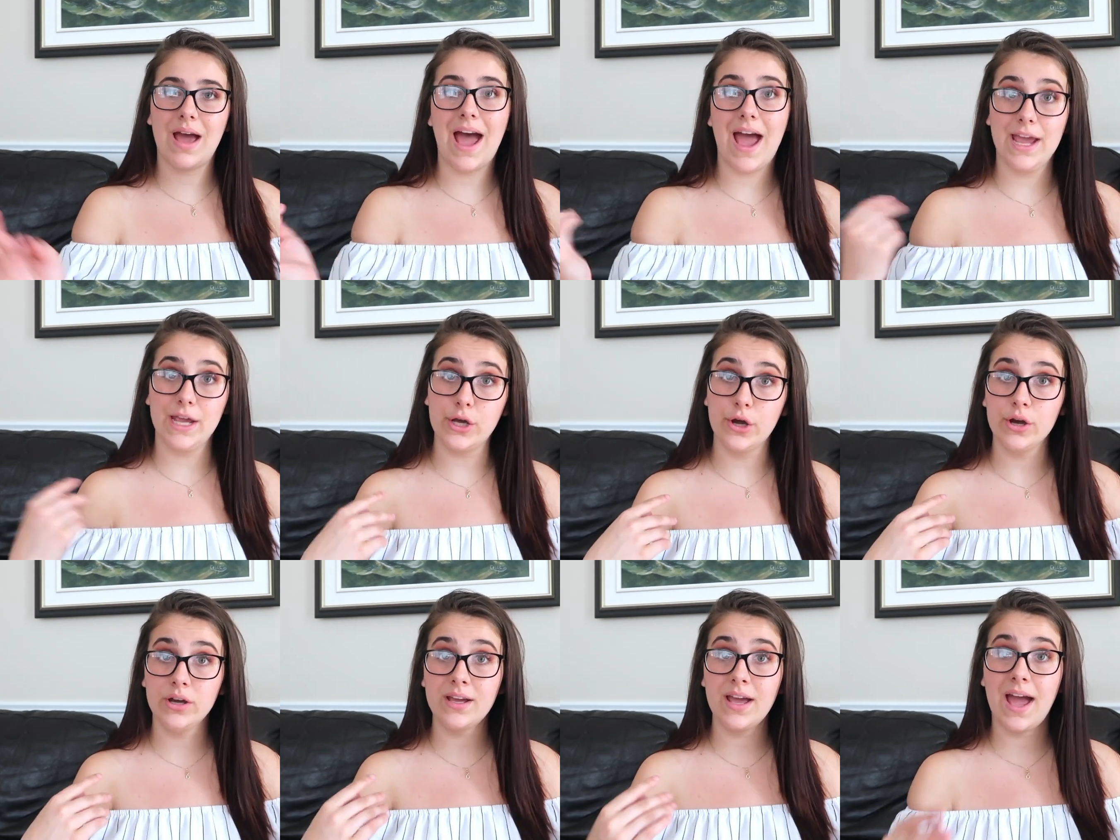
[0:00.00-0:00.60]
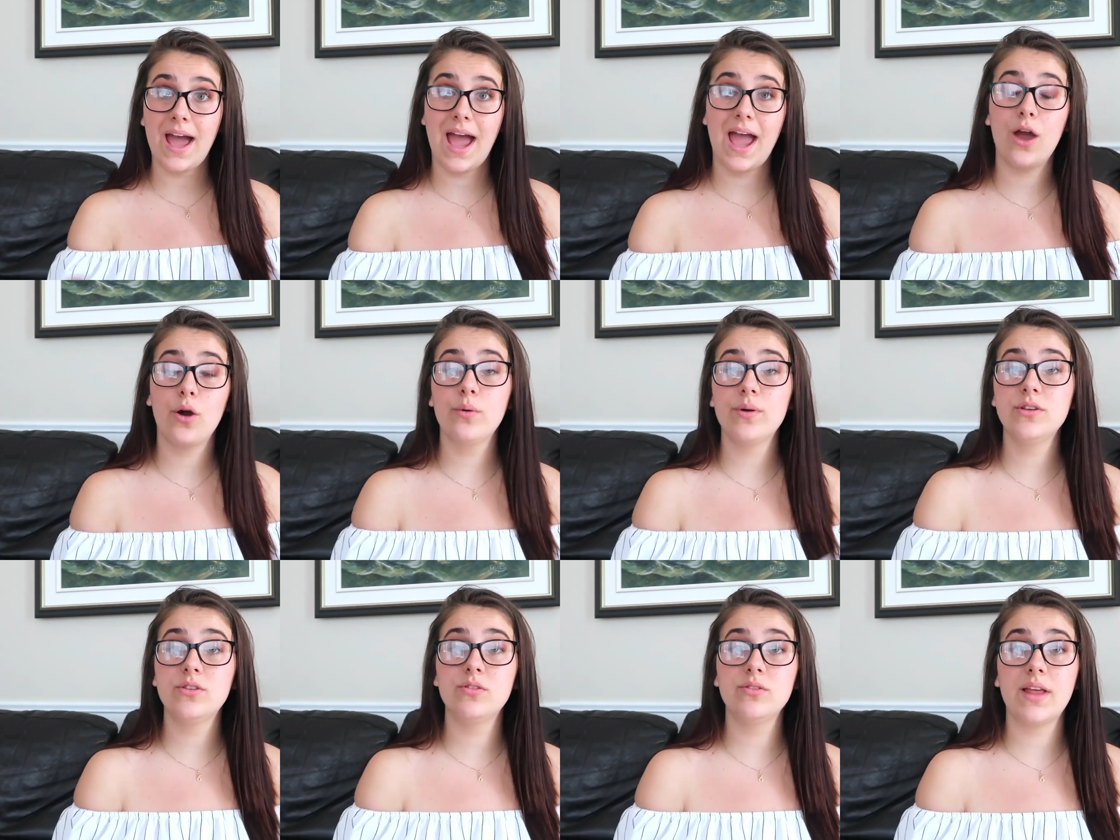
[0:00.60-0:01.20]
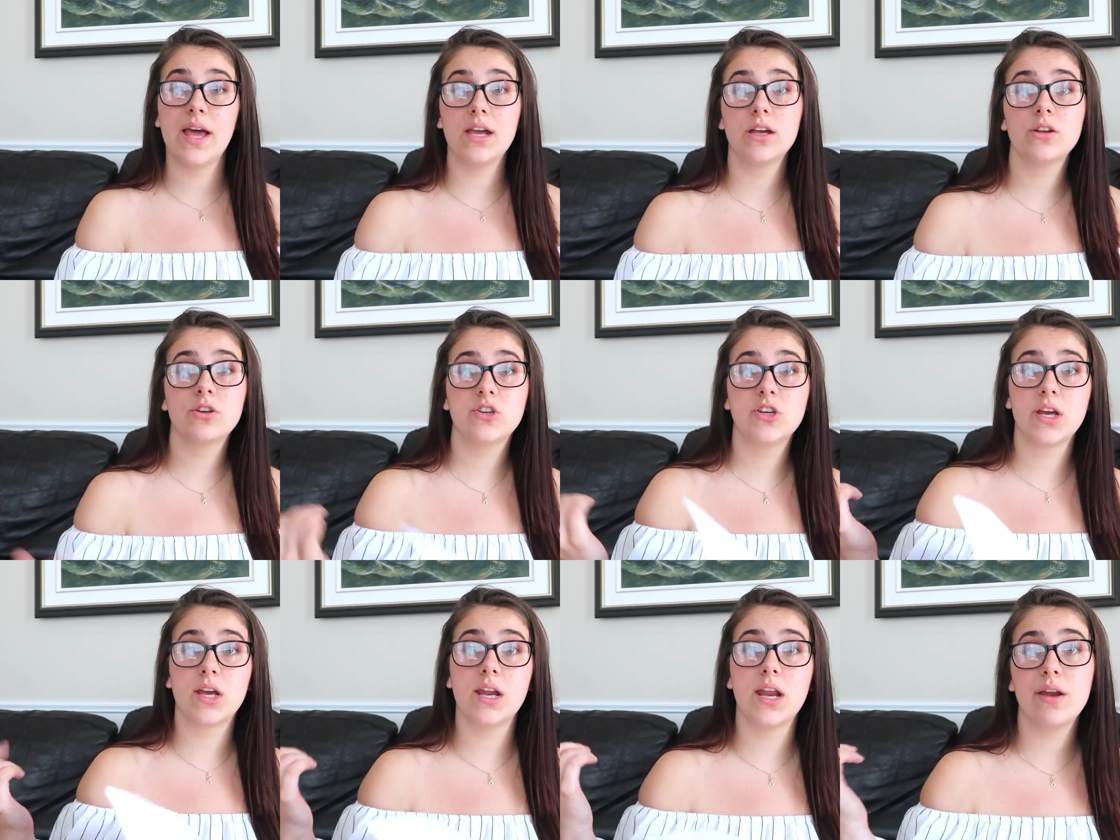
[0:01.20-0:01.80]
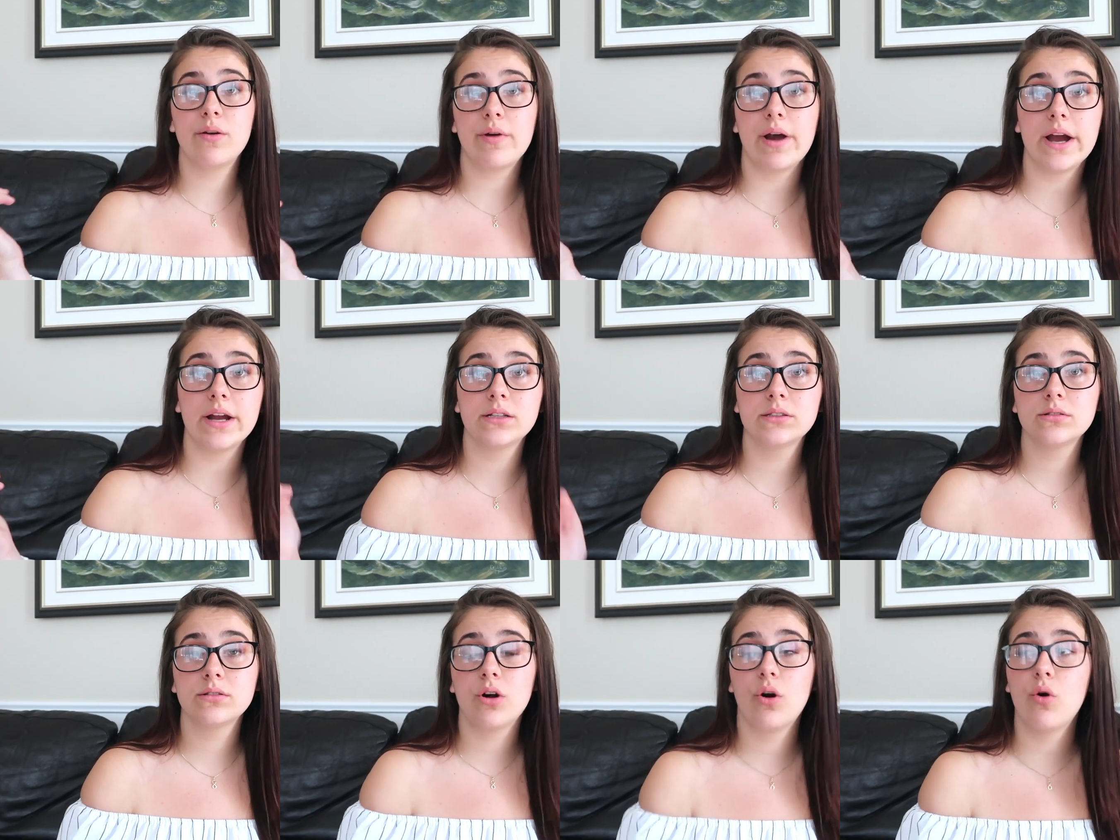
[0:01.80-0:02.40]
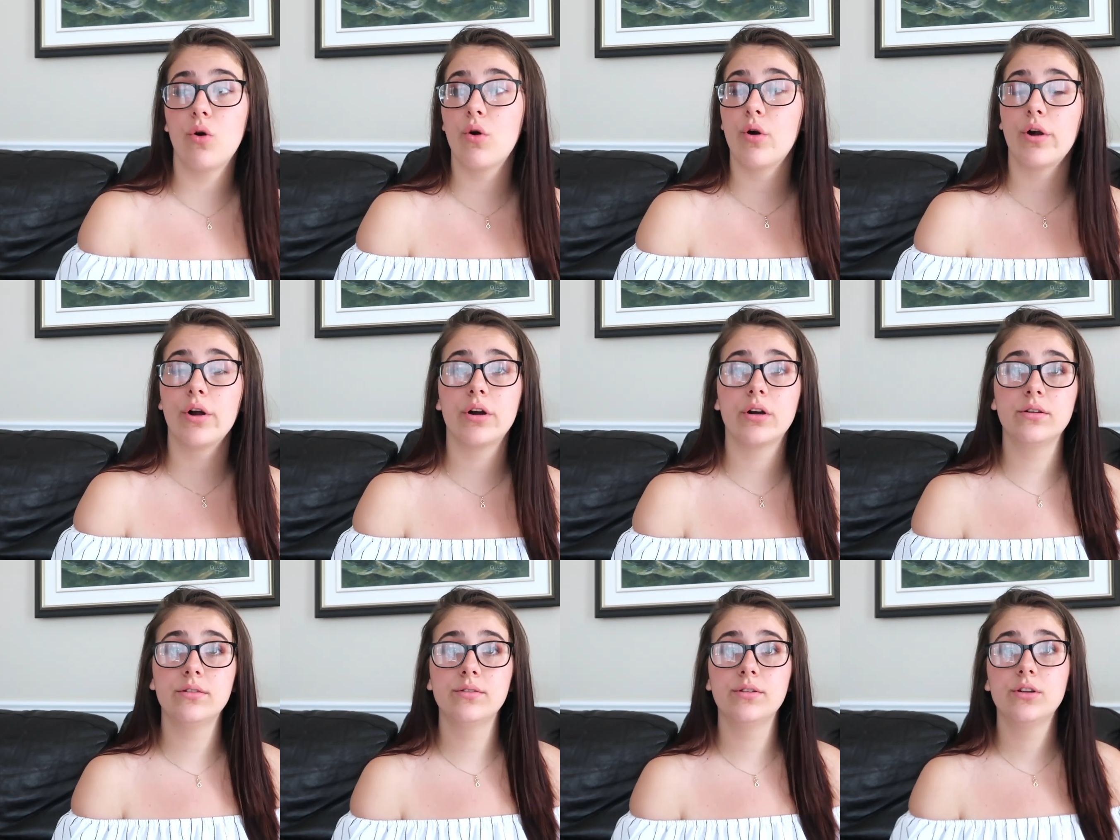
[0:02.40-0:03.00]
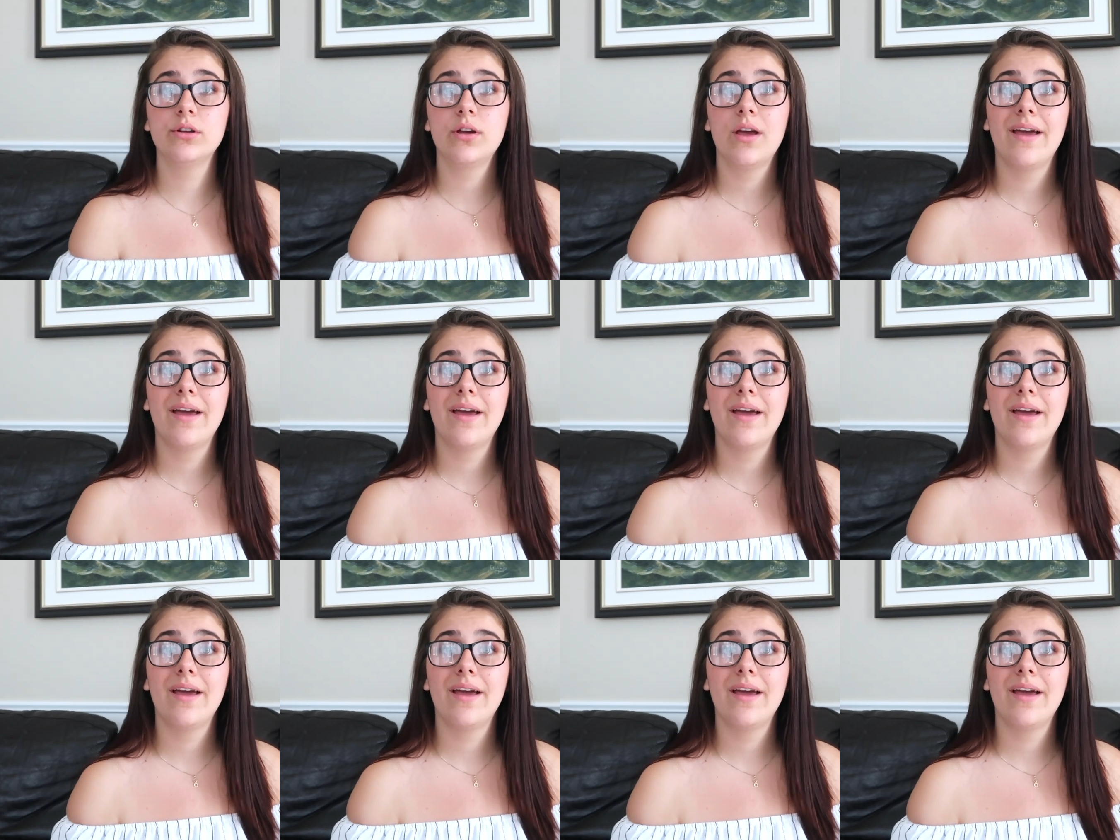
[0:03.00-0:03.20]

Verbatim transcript: I cook, I always do like chicken and rice or